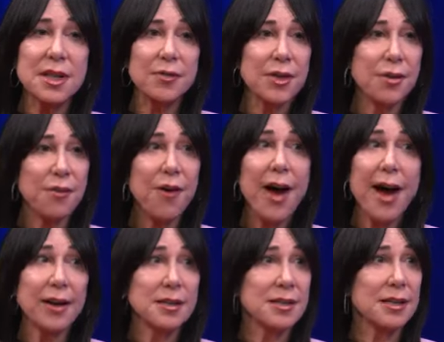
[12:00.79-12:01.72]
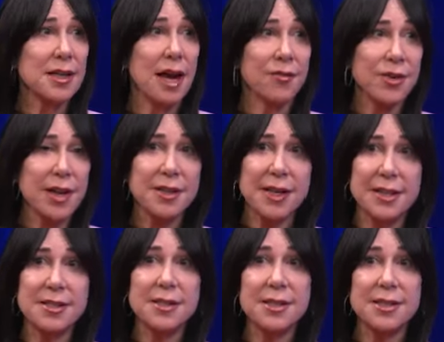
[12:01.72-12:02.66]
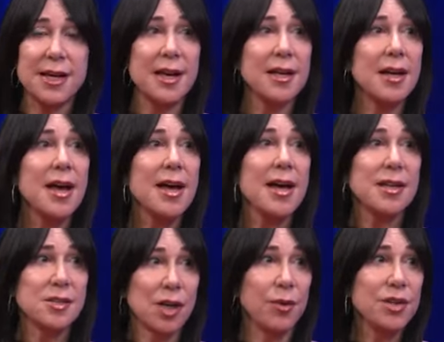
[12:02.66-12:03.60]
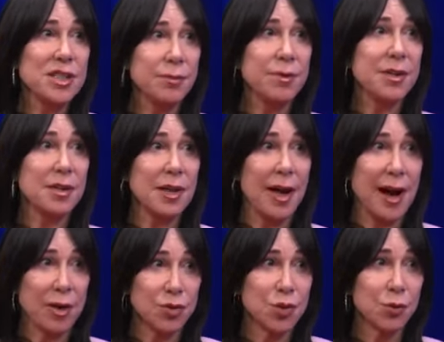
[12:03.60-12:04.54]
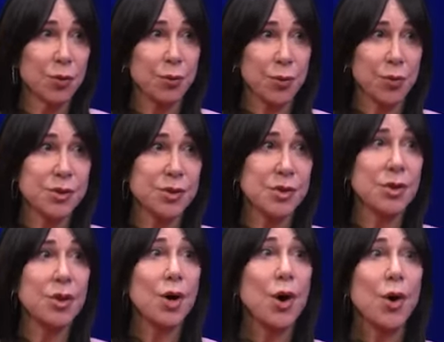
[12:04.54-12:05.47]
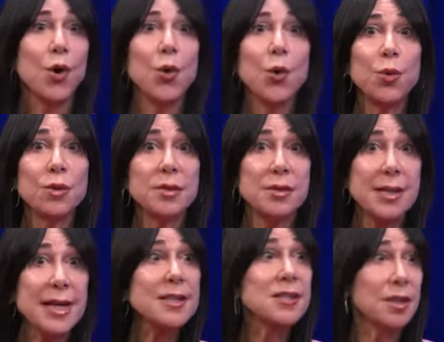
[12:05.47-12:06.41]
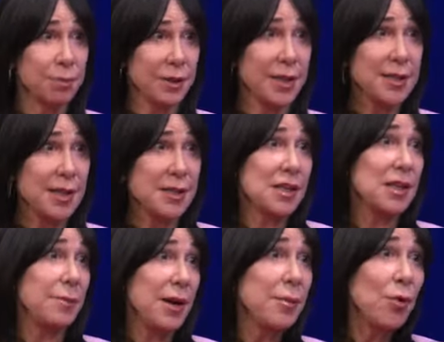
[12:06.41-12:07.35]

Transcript: giving the facts that at the end of the day, it's going to be the actual person who needs the place that's going to pay